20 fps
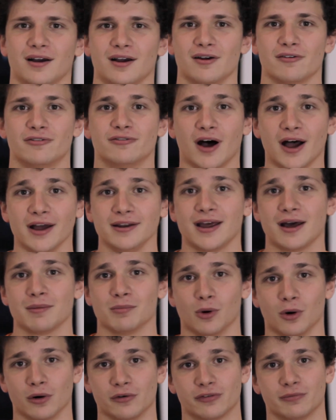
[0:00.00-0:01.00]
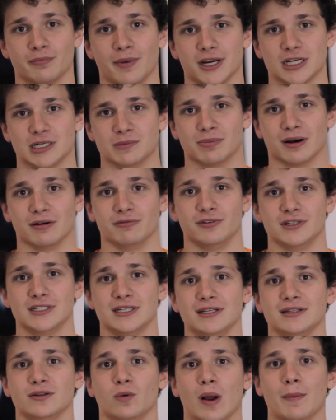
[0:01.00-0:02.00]
Find out more information by
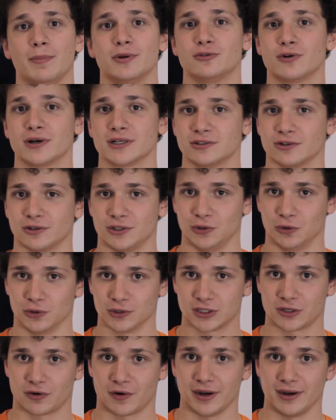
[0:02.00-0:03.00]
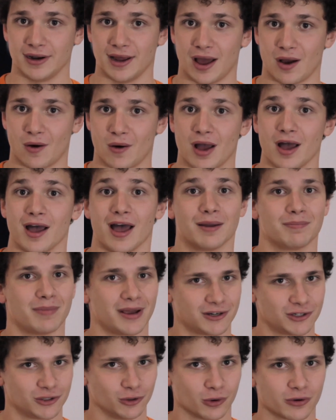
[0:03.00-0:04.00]
visiting the web address on your screen now, and
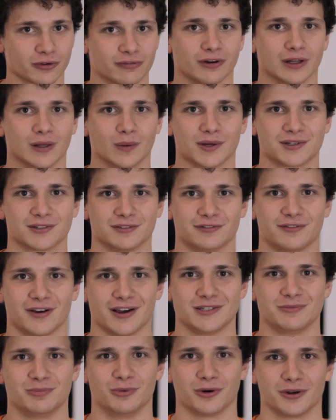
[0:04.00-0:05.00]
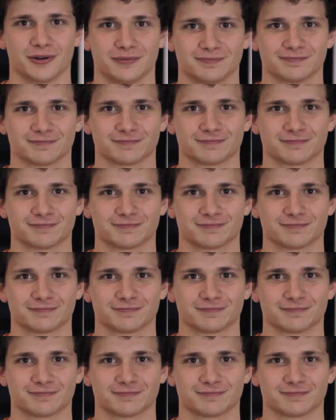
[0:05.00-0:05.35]
make sure to follow us on Facebook.